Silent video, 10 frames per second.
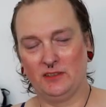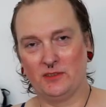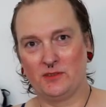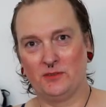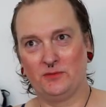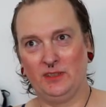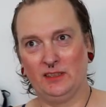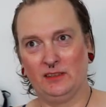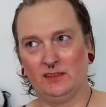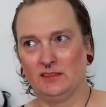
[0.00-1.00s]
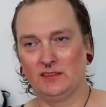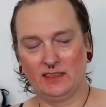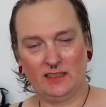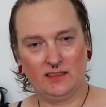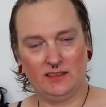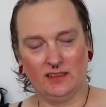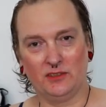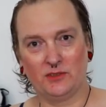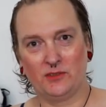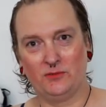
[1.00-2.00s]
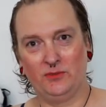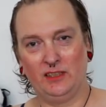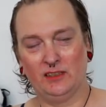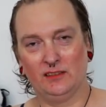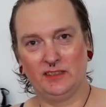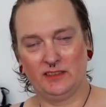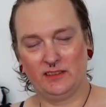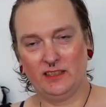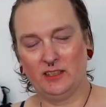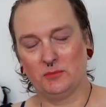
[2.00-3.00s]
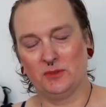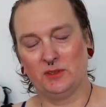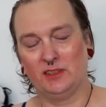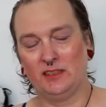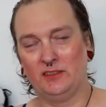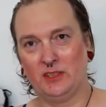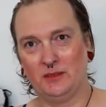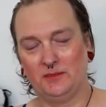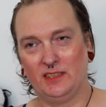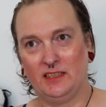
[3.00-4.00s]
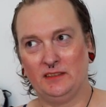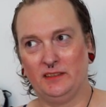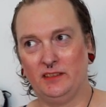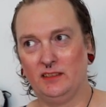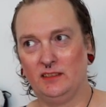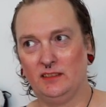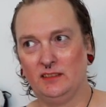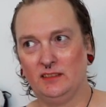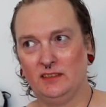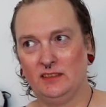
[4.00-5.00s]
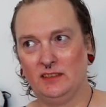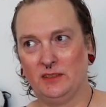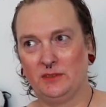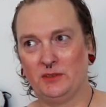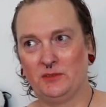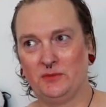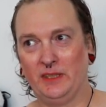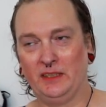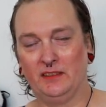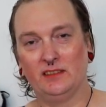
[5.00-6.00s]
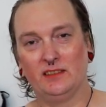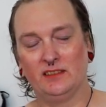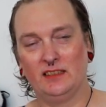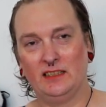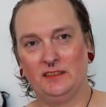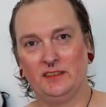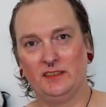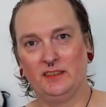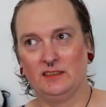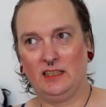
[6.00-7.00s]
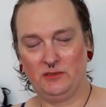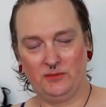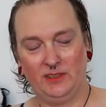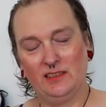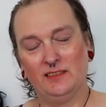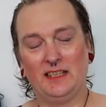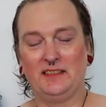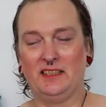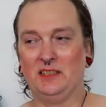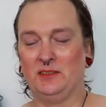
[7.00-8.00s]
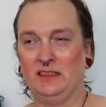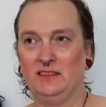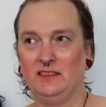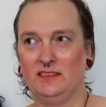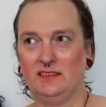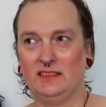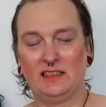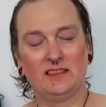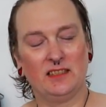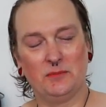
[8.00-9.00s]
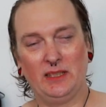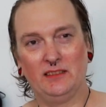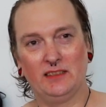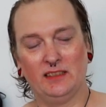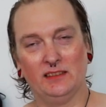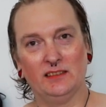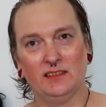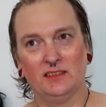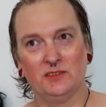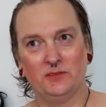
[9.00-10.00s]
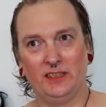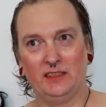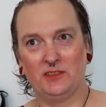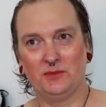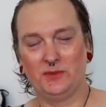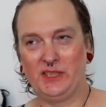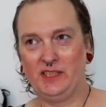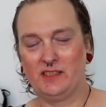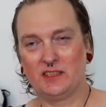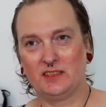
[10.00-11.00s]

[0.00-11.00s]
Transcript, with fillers: and you should feel sexy, and you should feel desirable and loved, and all those things. And I feel that now, and that's an amazing thing to reach.